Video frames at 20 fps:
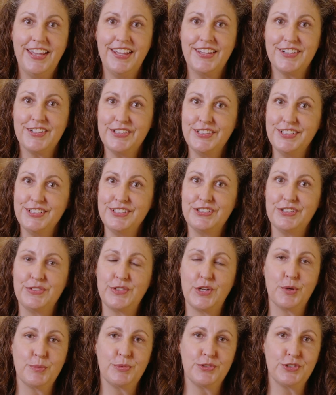Head on into an
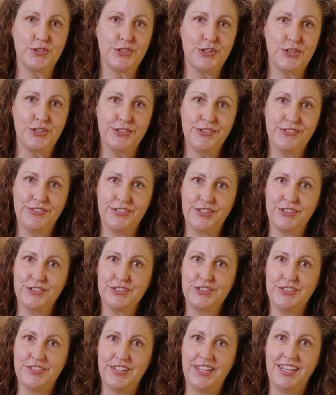Armstrong Garden Center
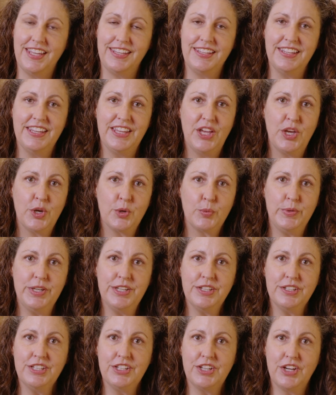today. We
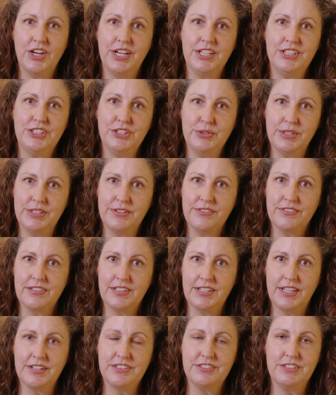can guide you in
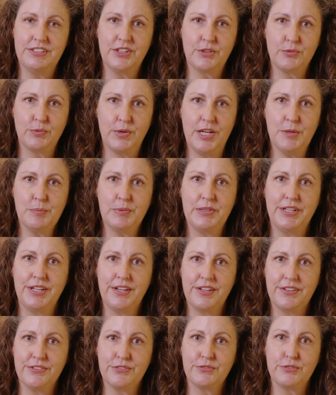selecting the right
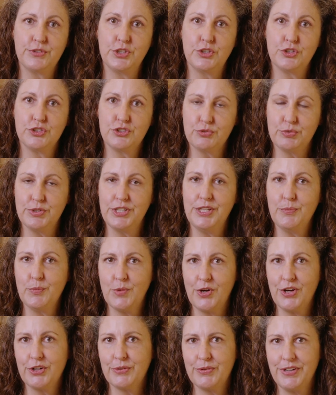plants for your dream
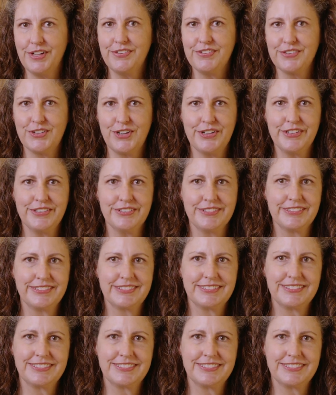water-wise garden.